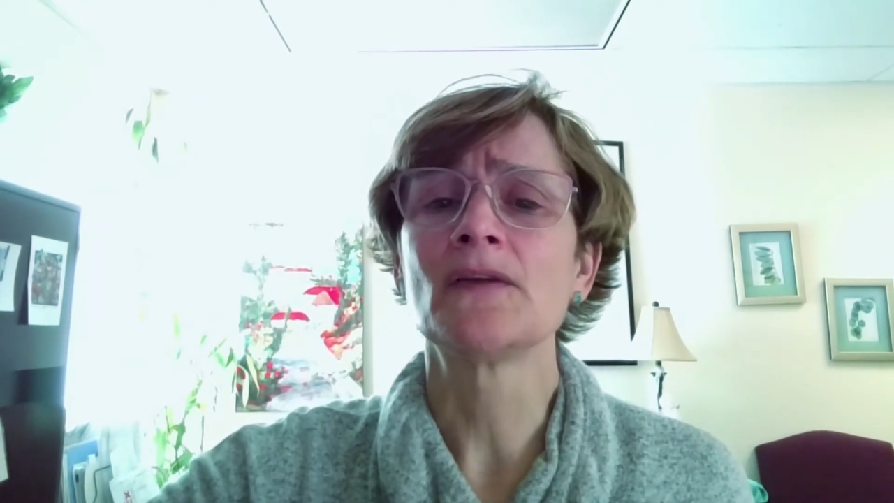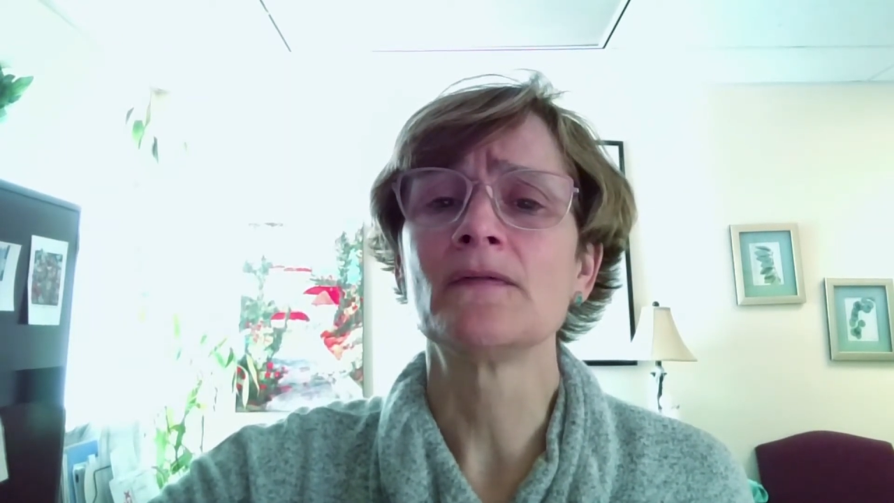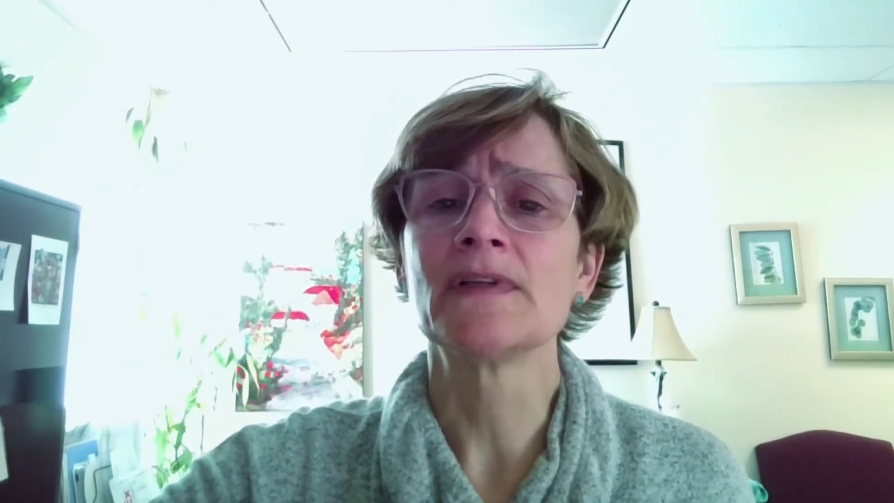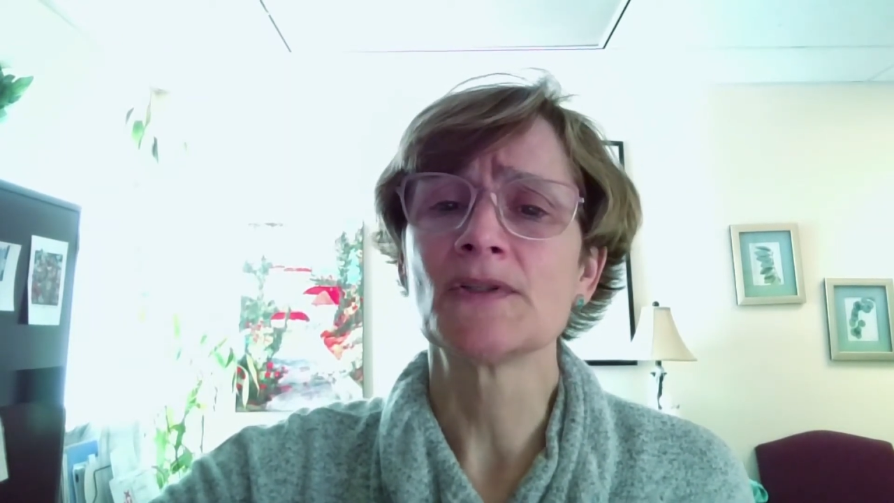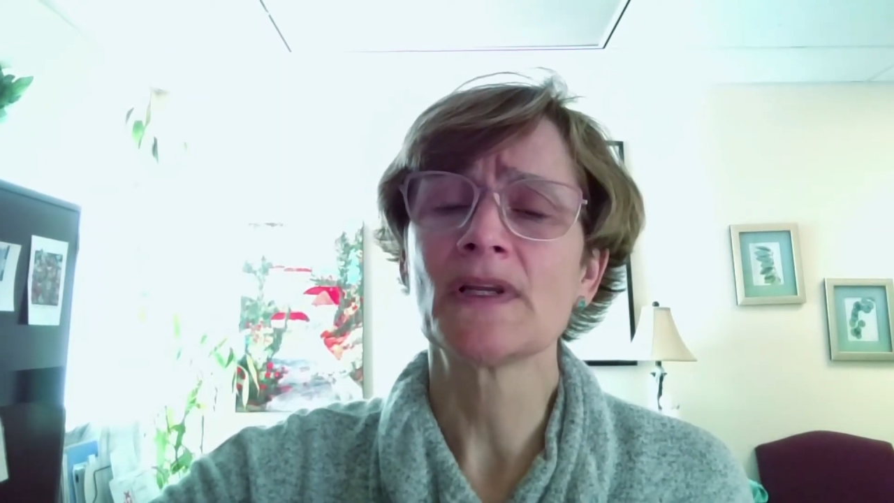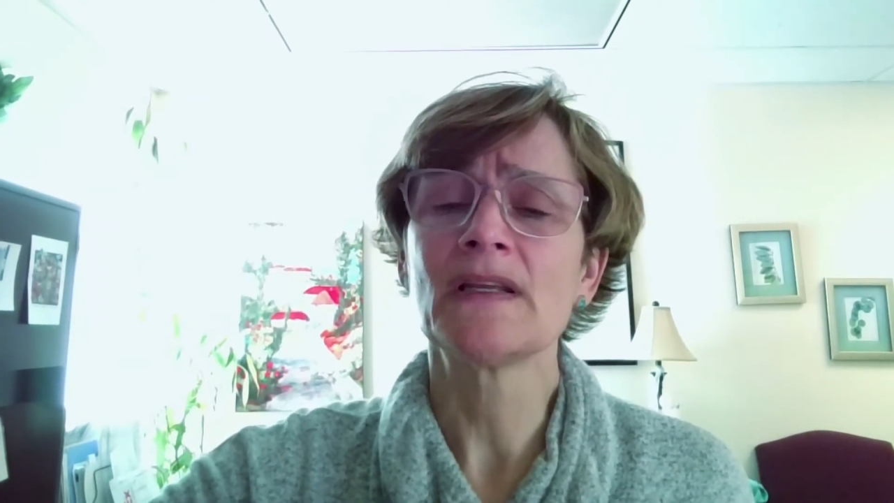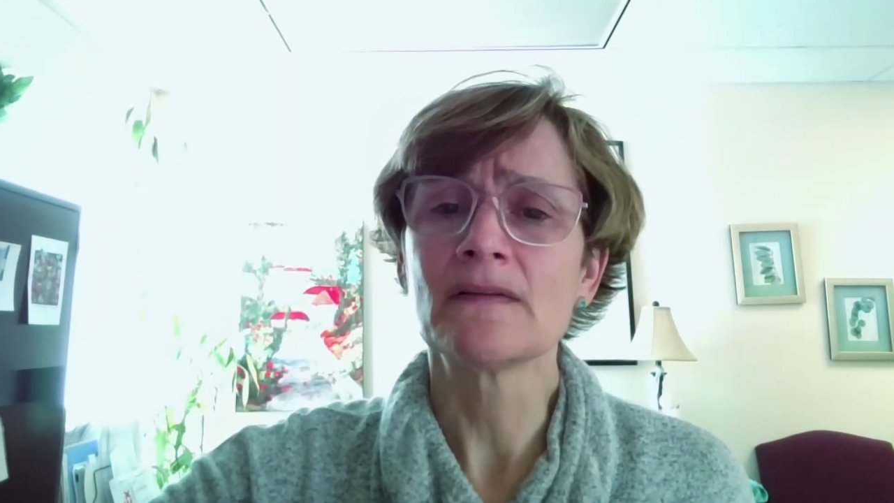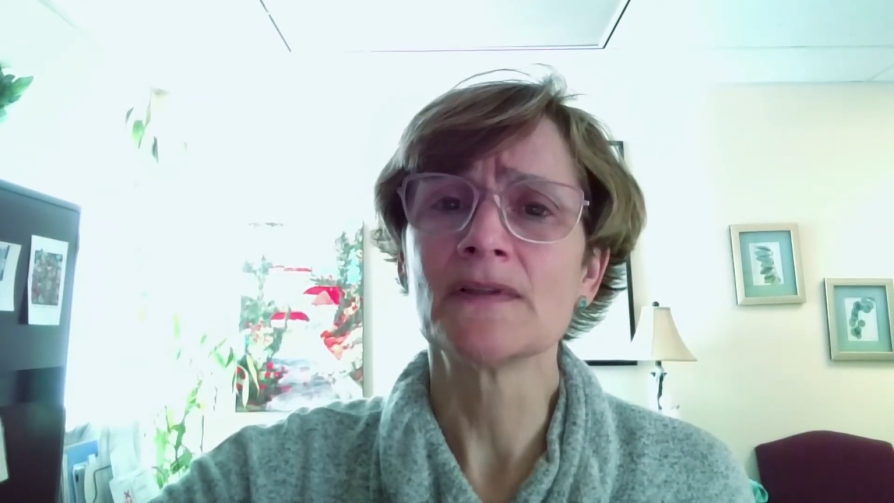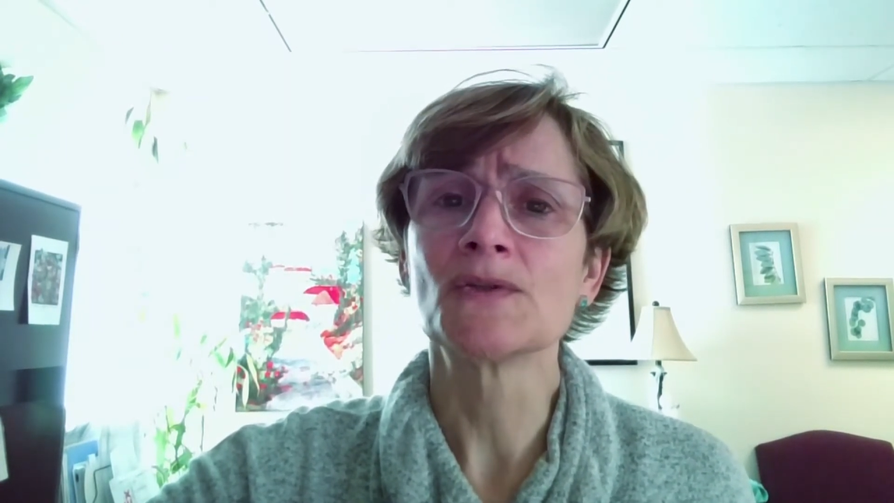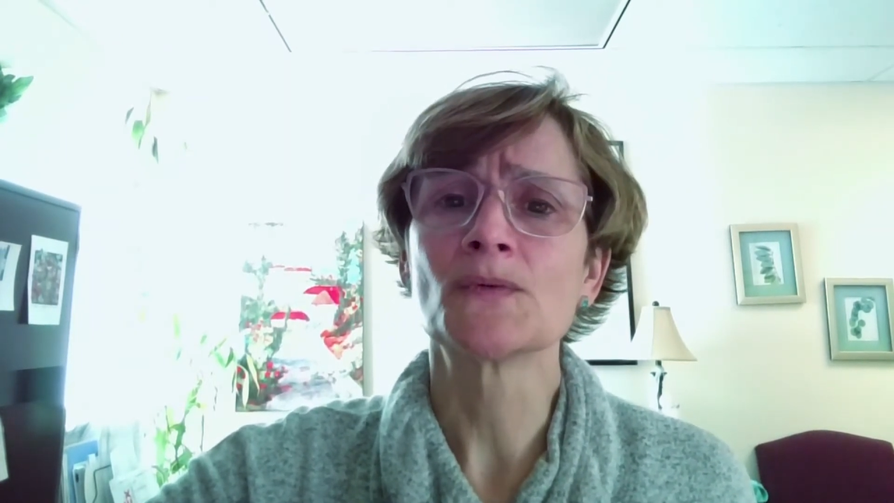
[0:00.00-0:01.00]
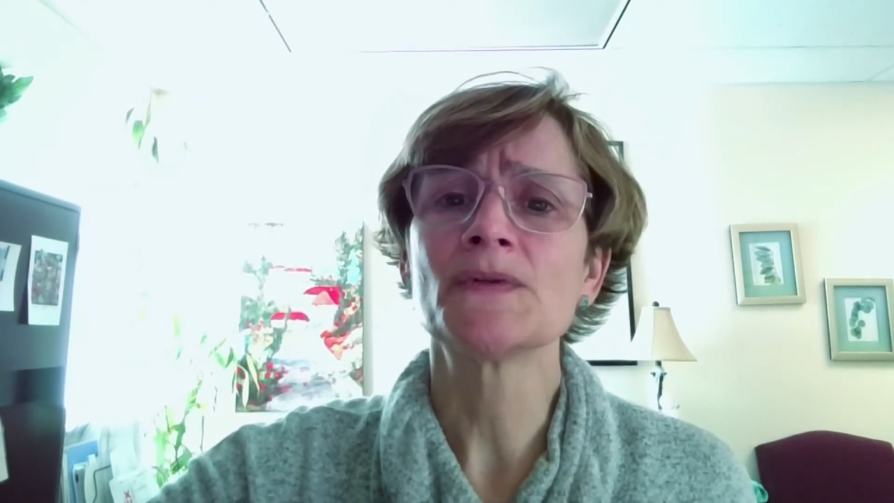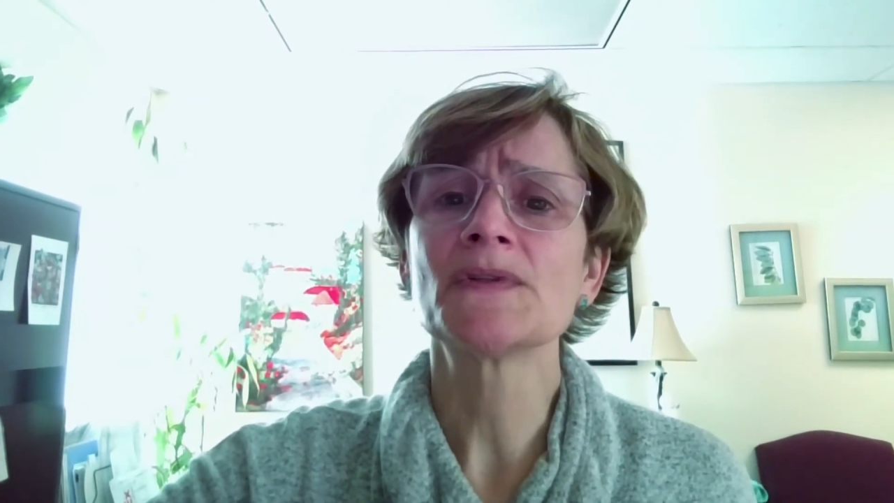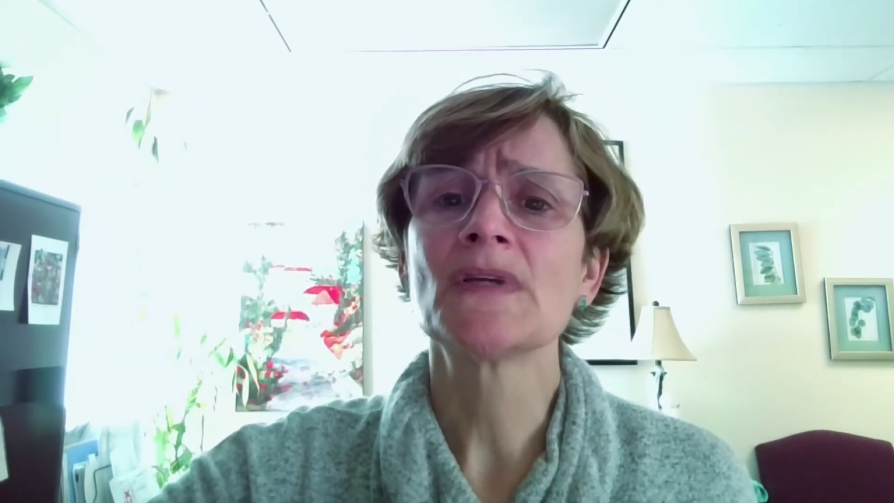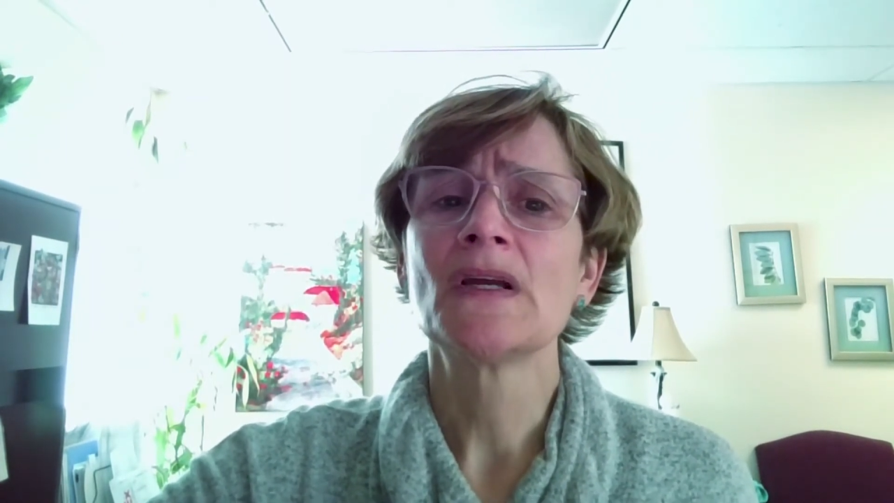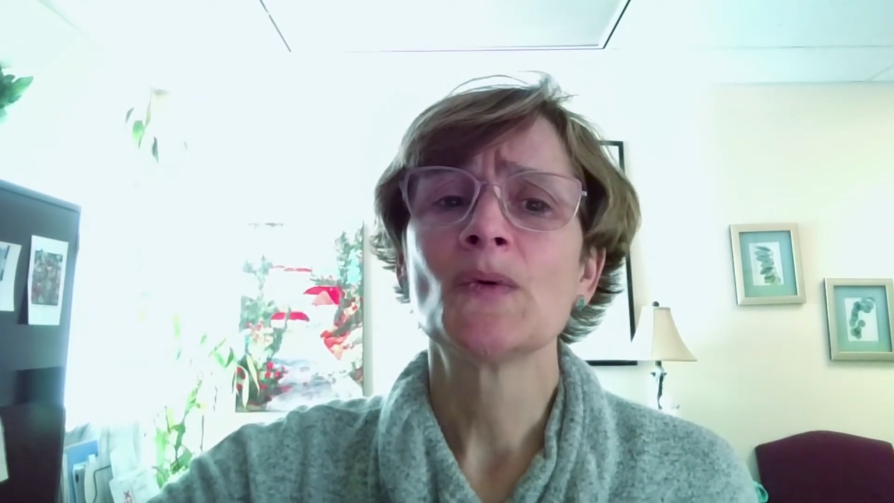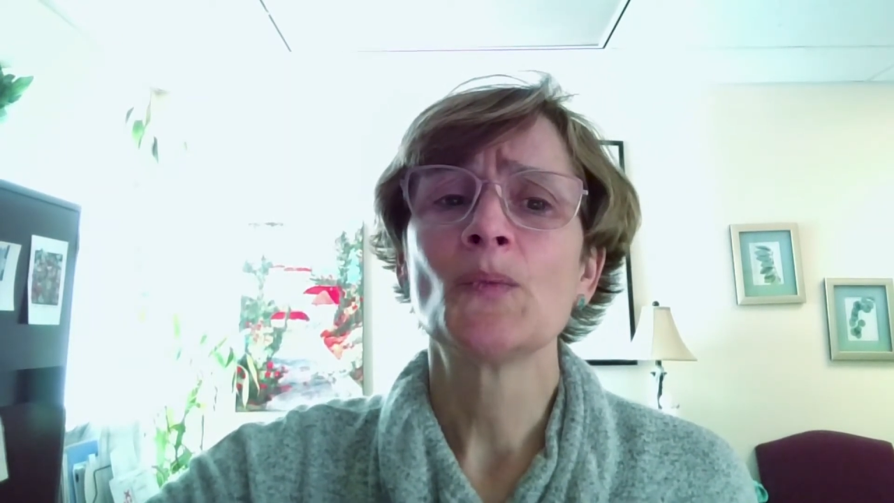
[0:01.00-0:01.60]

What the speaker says: individuals, we